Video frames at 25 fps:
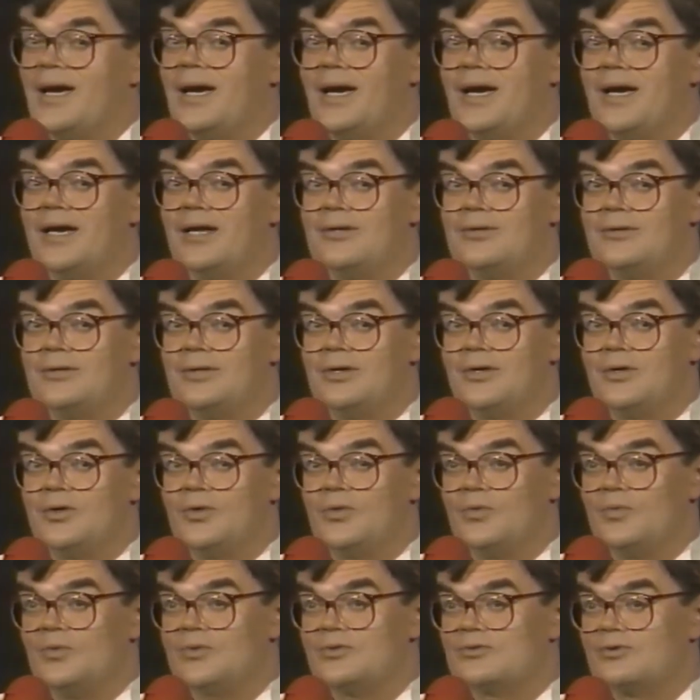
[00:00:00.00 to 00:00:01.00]
and
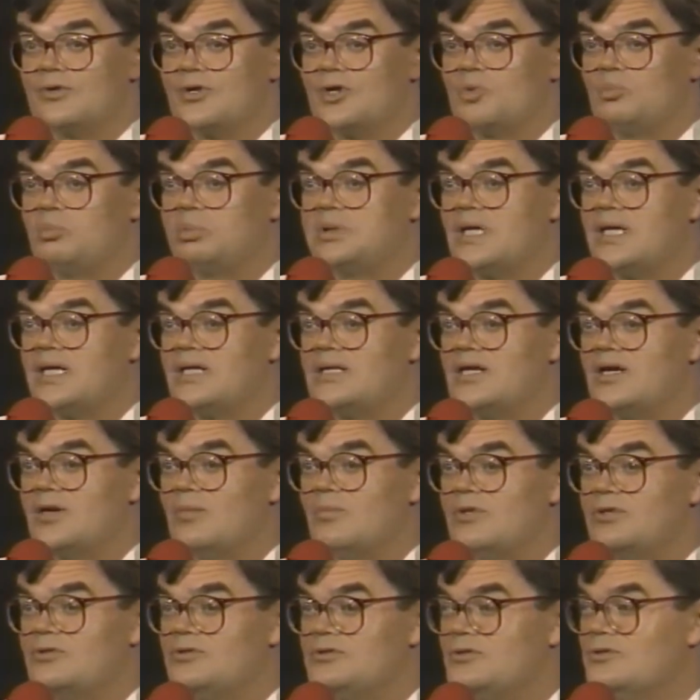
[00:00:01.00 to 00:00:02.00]
was going to play
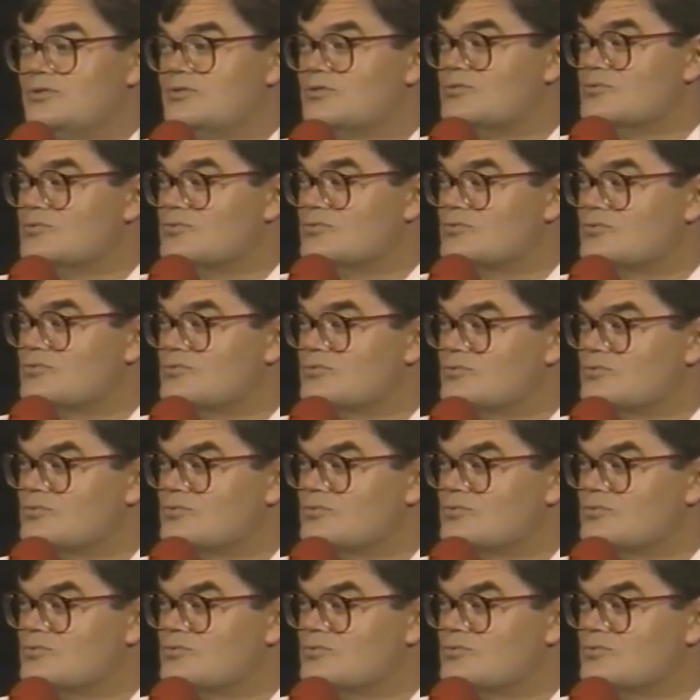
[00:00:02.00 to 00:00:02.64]
them a tune.